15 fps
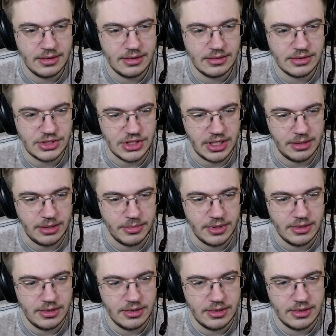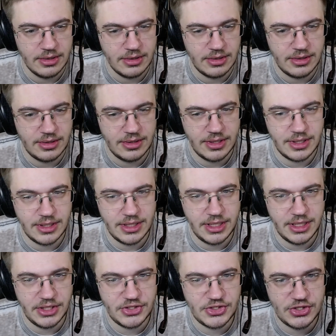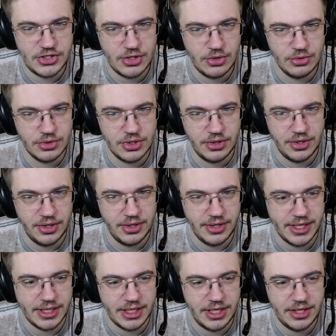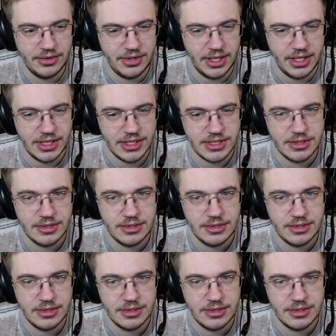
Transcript: Shut up. It's so good. Like here it is.